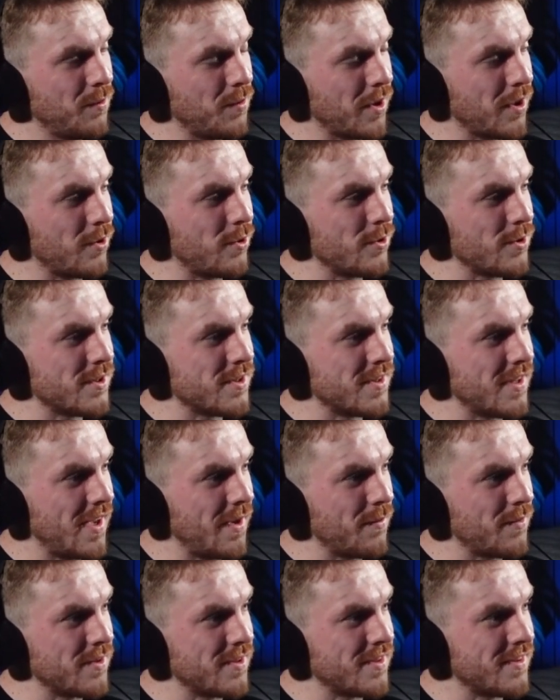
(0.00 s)
because
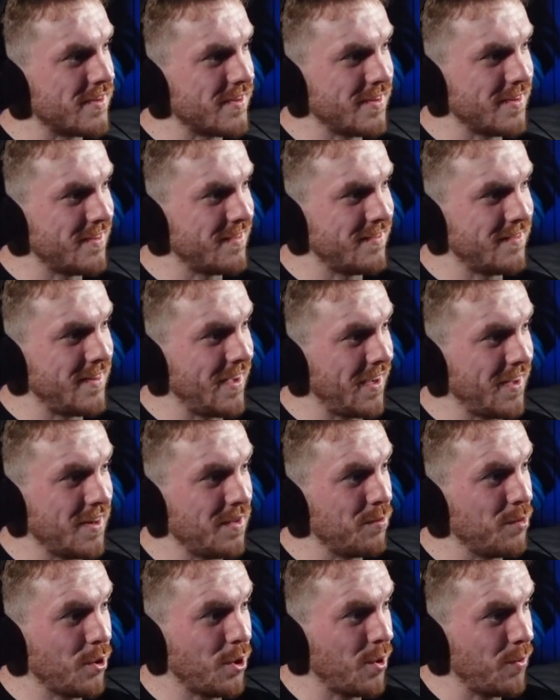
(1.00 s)
that was the thing in the
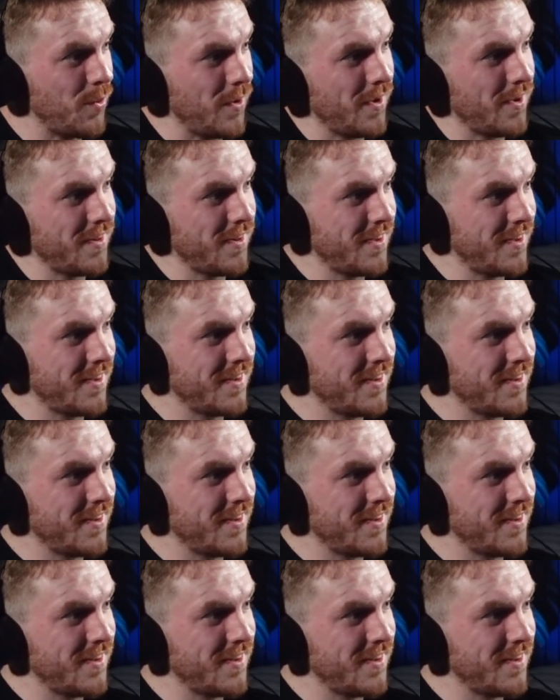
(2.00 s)
book, apparently.